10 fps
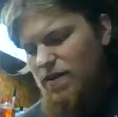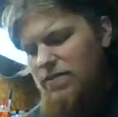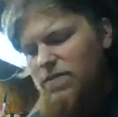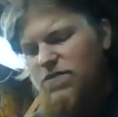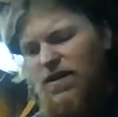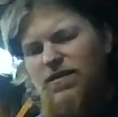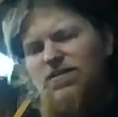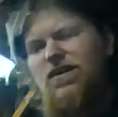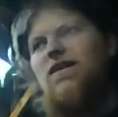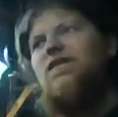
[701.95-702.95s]
As I was trying to
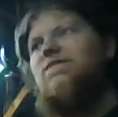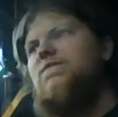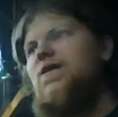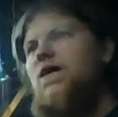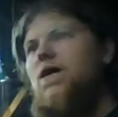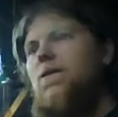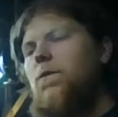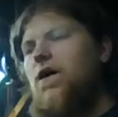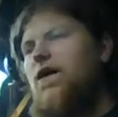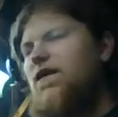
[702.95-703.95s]
say is,
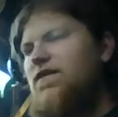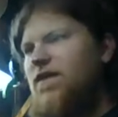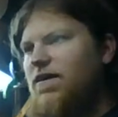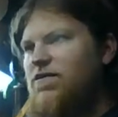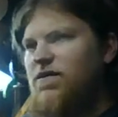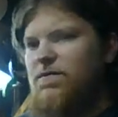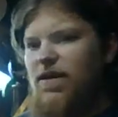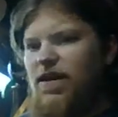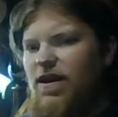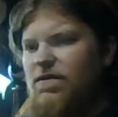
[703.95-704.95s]
while other countries
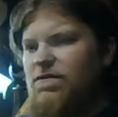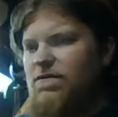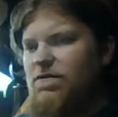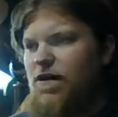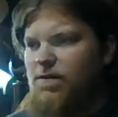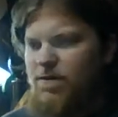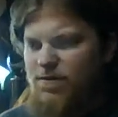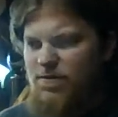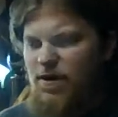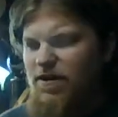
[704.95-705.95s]
might have freedom
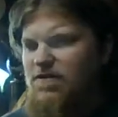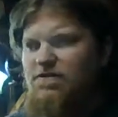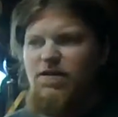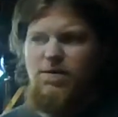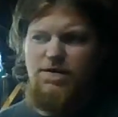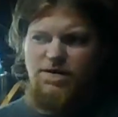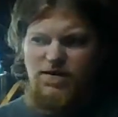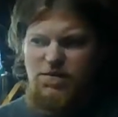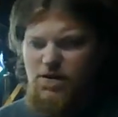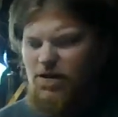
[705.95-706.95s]
of speech and freedom of
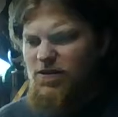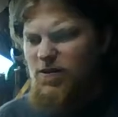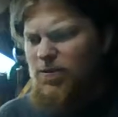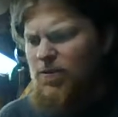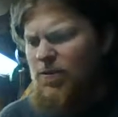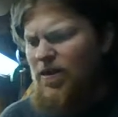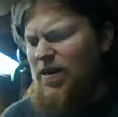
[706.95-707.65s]
expression,